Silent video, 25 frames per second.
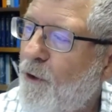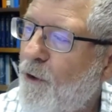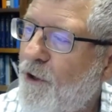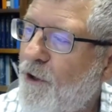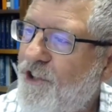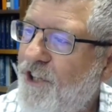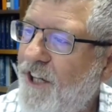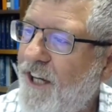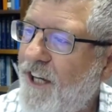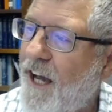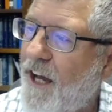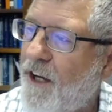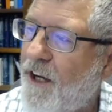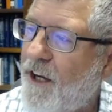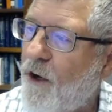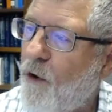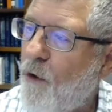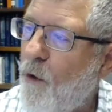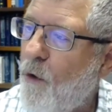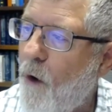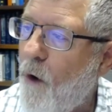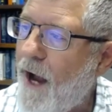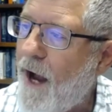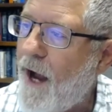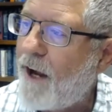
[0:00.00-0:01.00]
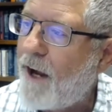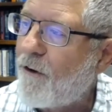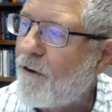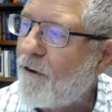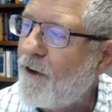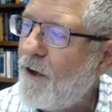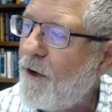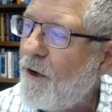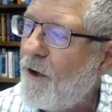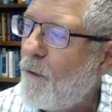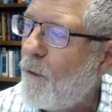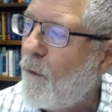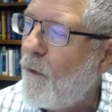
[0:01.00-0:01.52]
of which he had
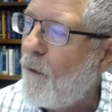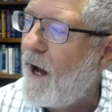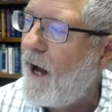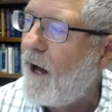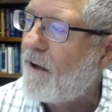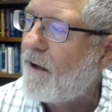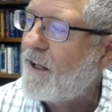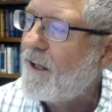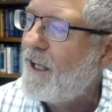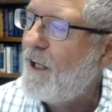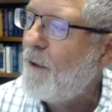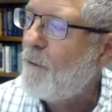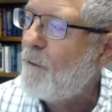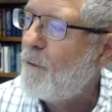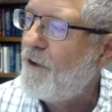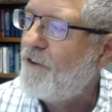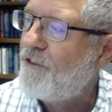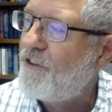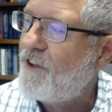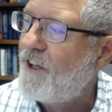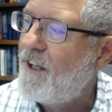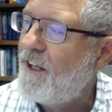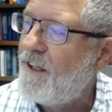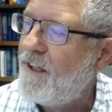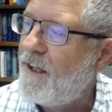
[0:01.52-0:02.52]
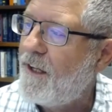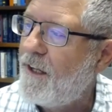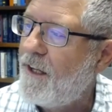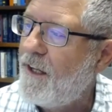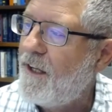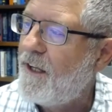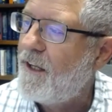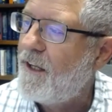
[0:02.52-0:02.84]
acquired while he was in